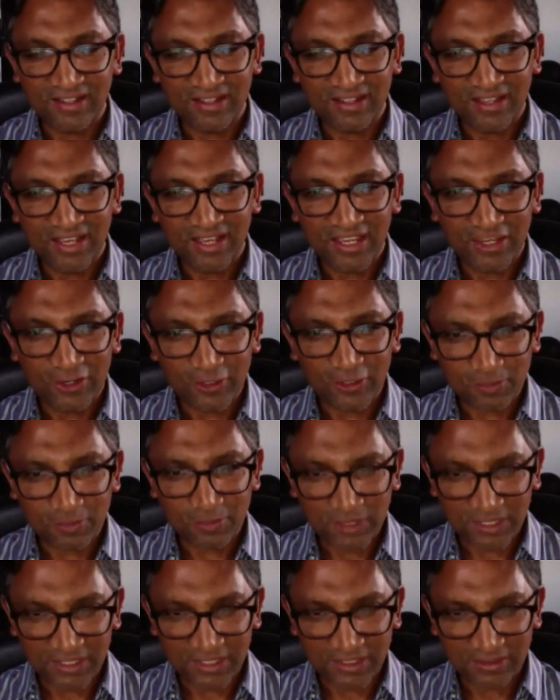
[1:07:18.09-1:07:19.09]
A R
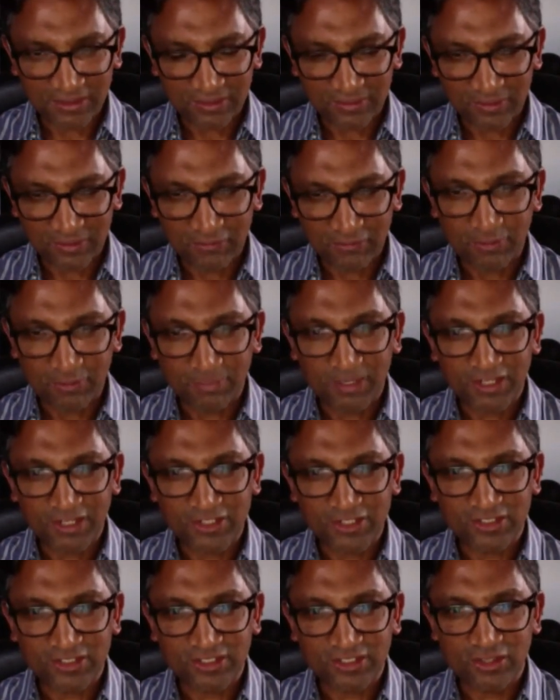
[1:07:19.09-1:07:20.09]
B if the
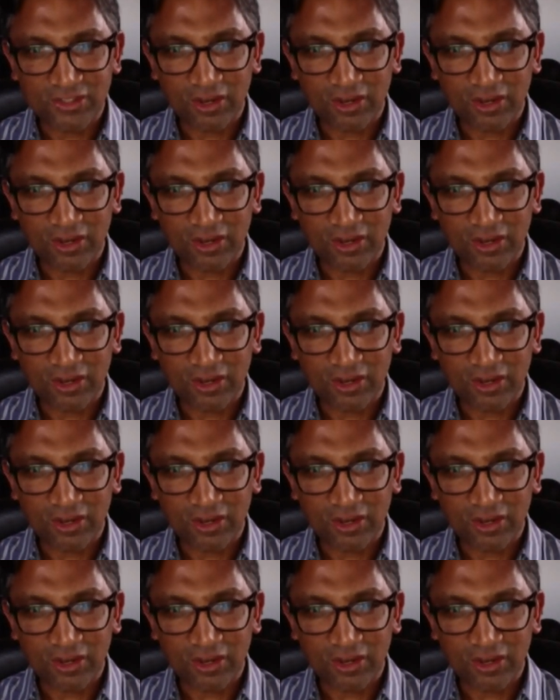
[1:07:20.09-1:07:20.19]
patient is,